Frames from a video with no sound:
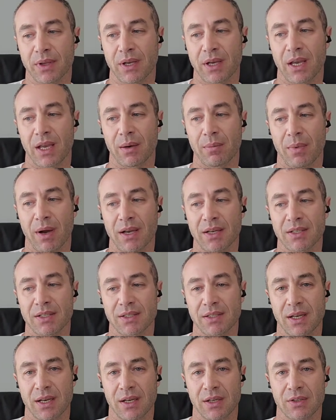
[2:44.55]
in my
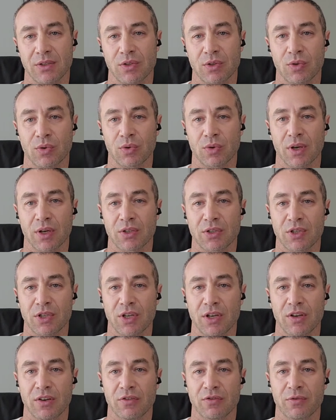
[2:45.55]
state, you could
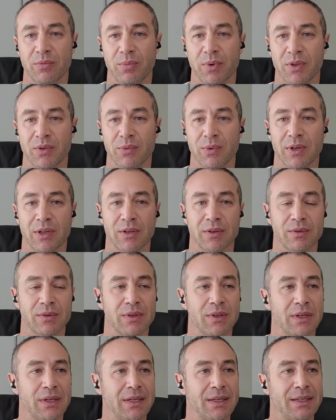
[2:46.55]
achieve between
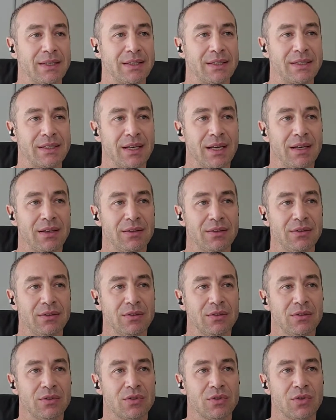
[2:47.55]
10
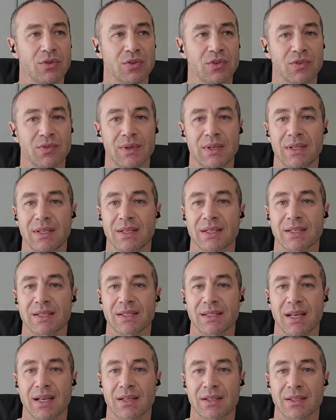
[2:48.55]
to 20
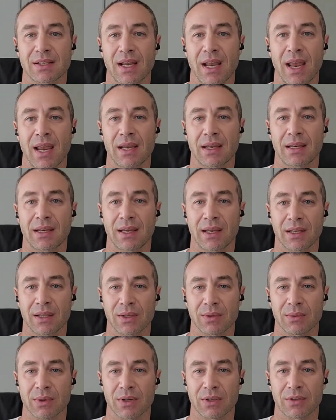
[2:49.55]
cents a
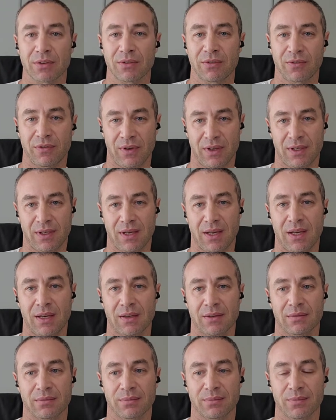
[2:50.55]
kilowatt feed
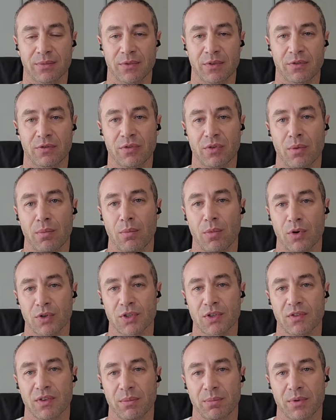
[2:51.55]
in from most
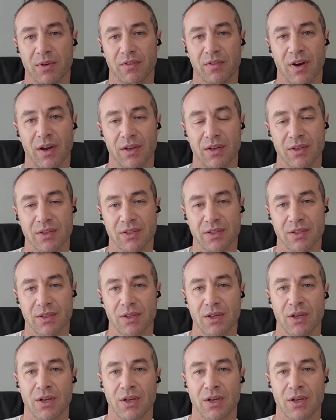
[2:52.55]
of the providers.